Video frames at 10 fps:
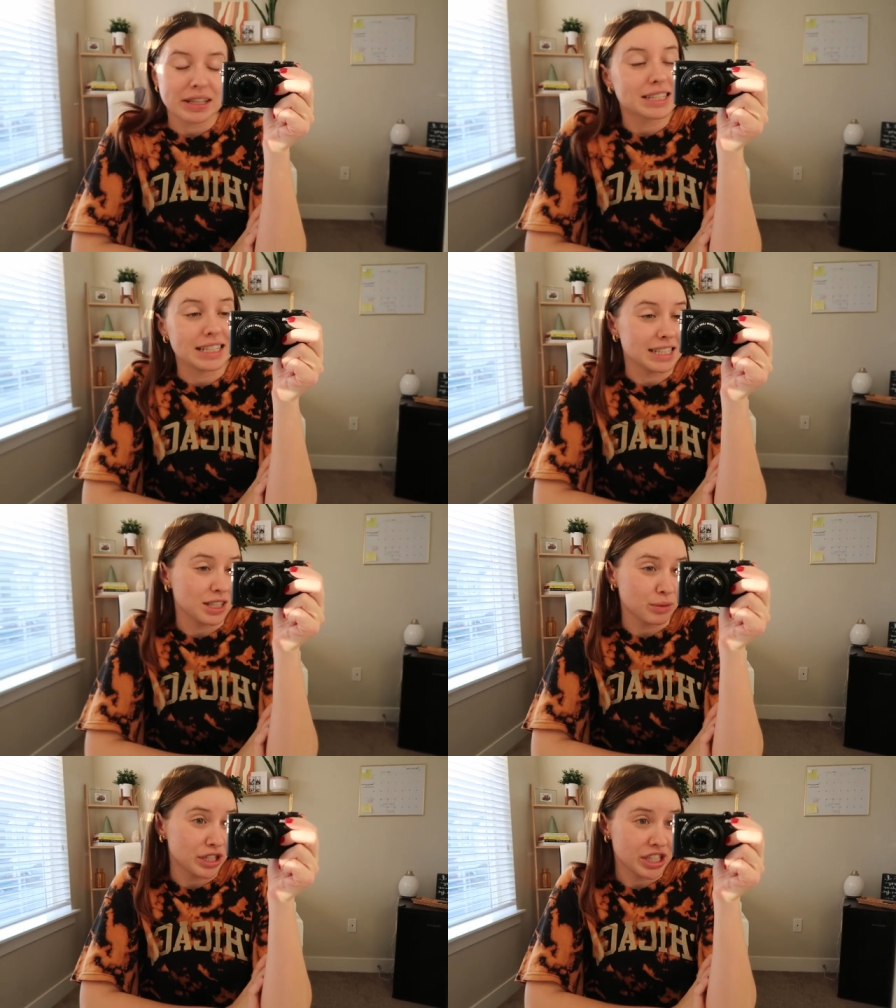
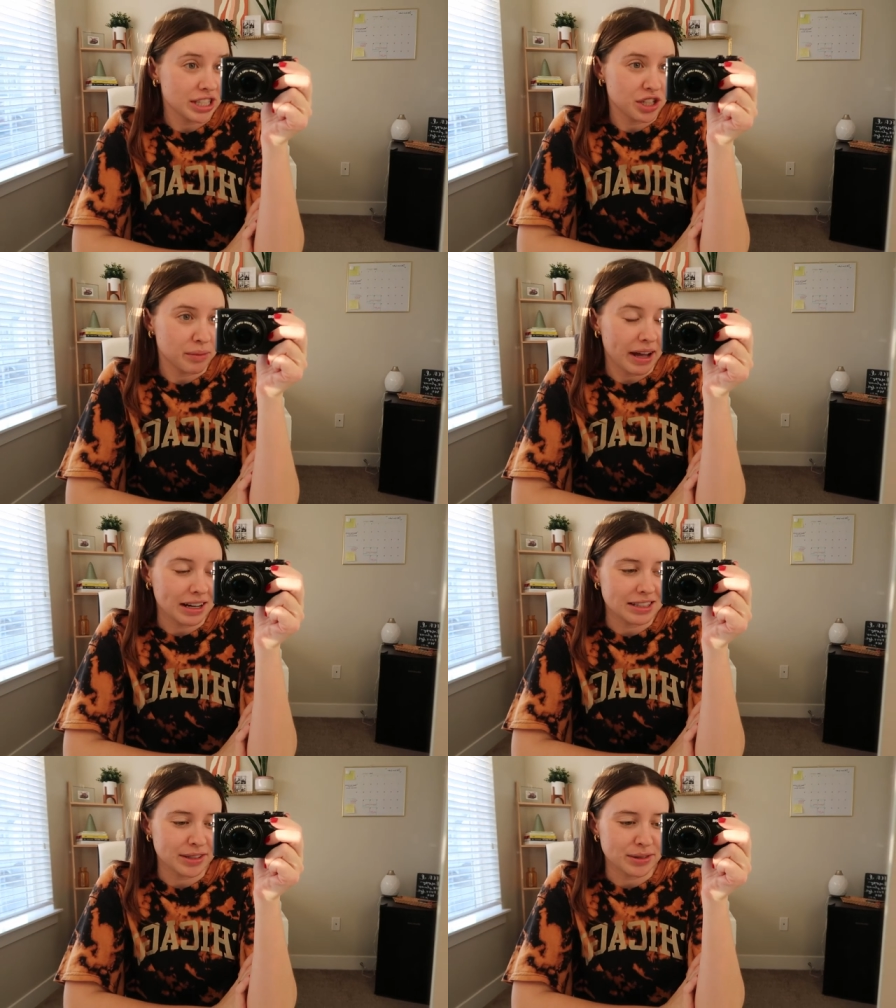seasons, which isn't too
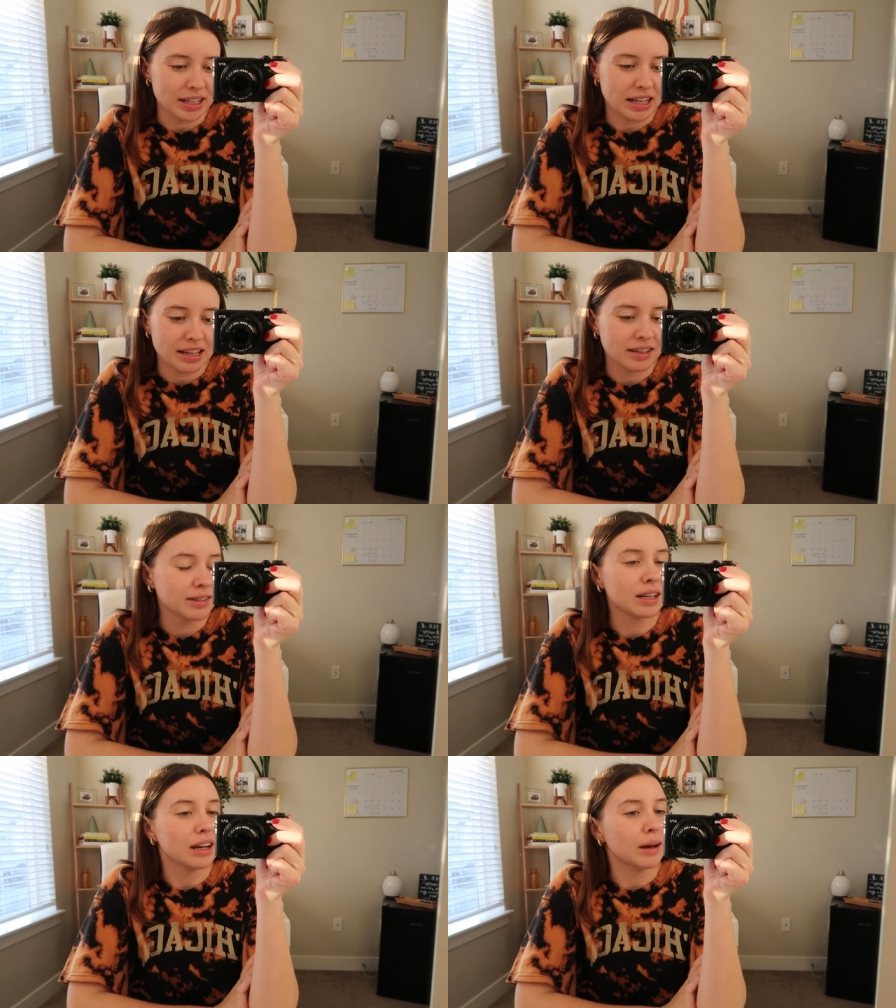bad because there's like
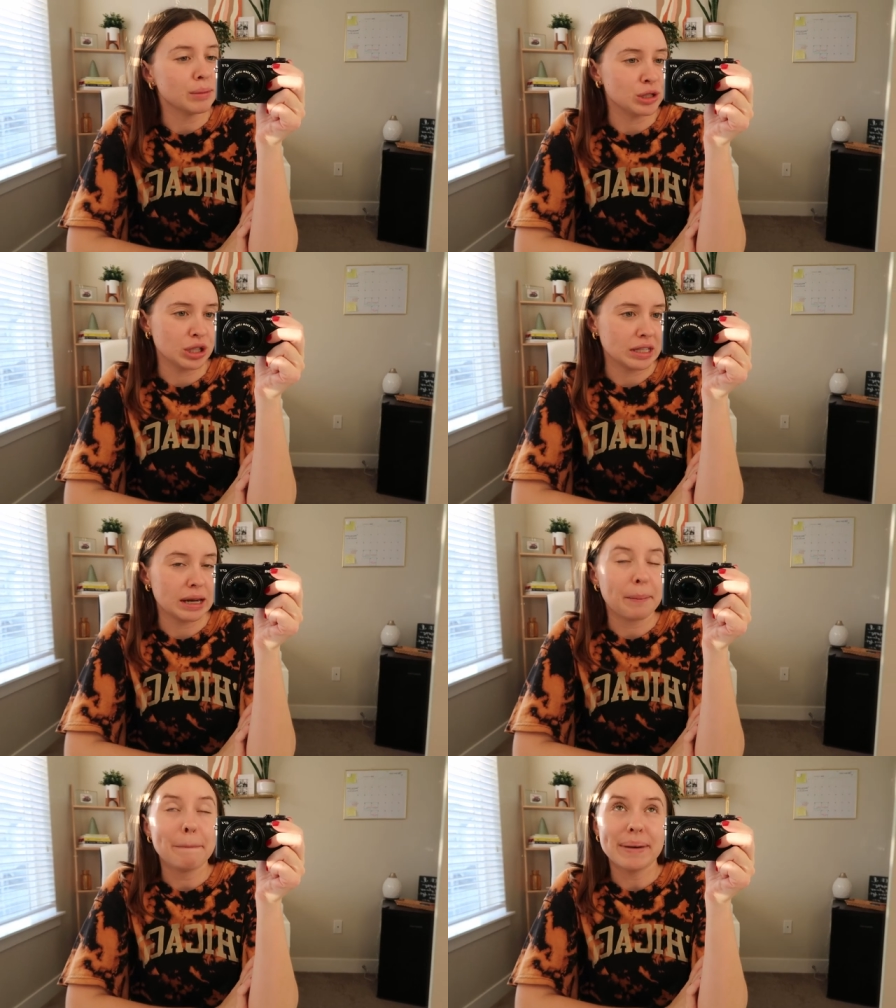a
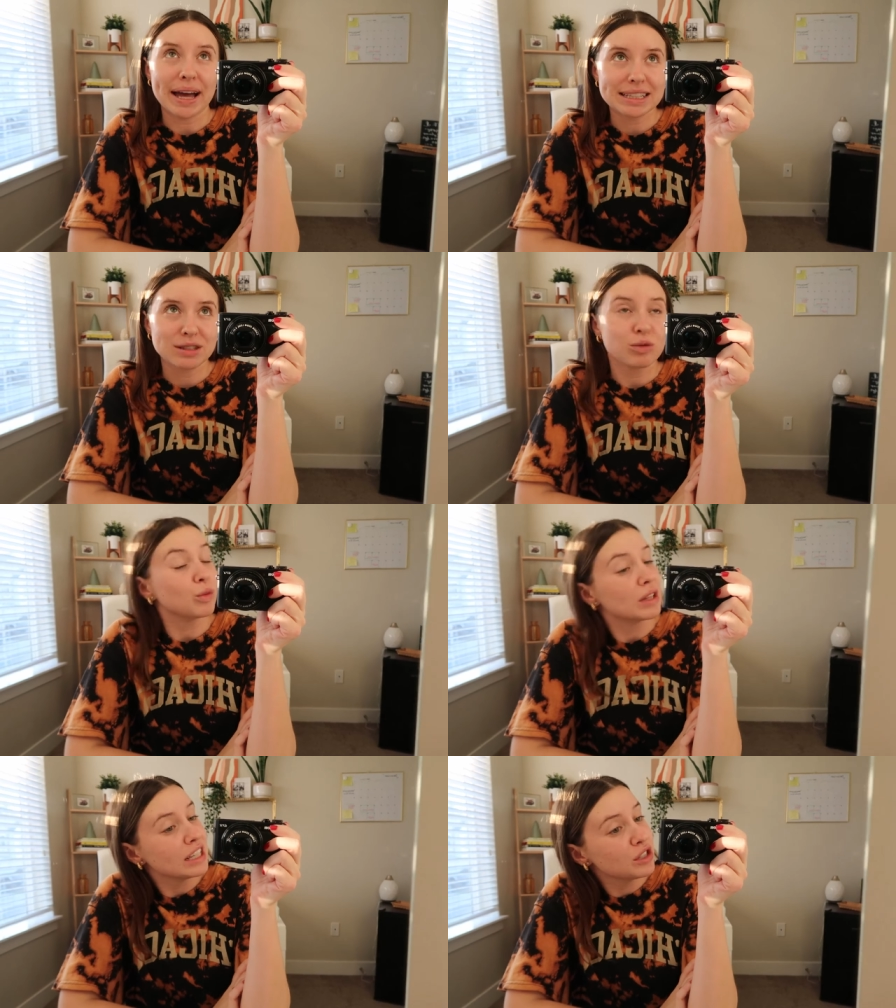bajillion, but
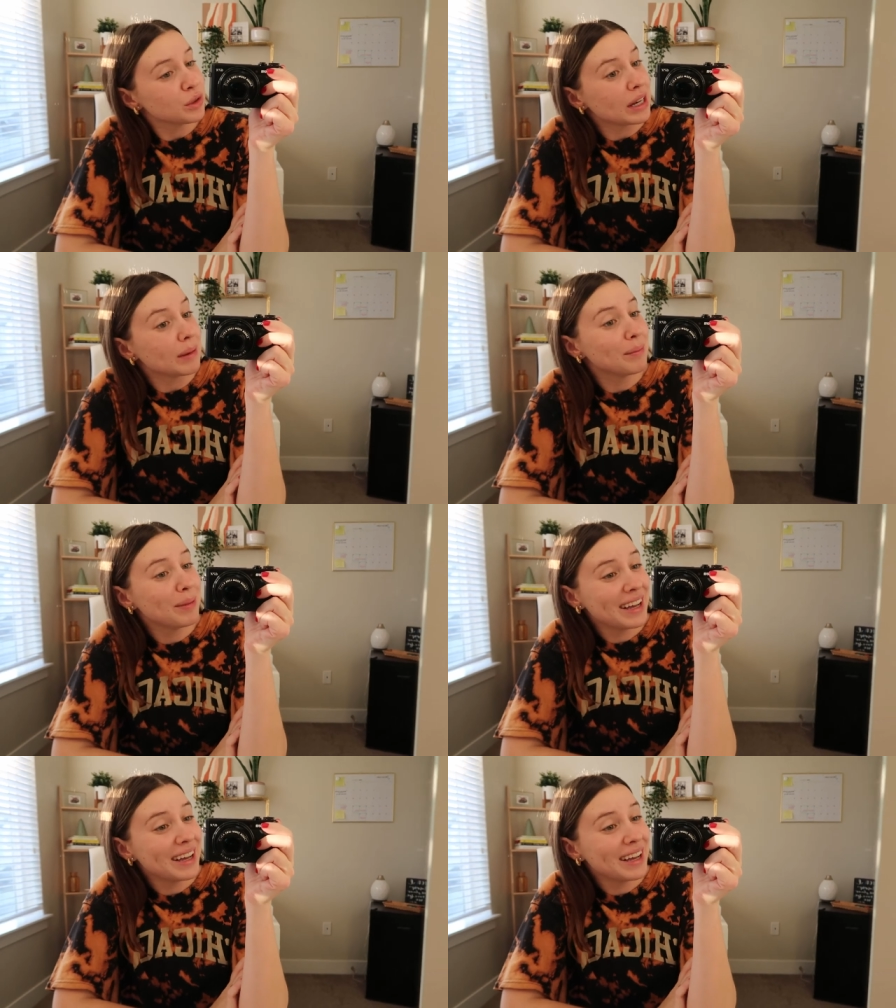really enjoyed it.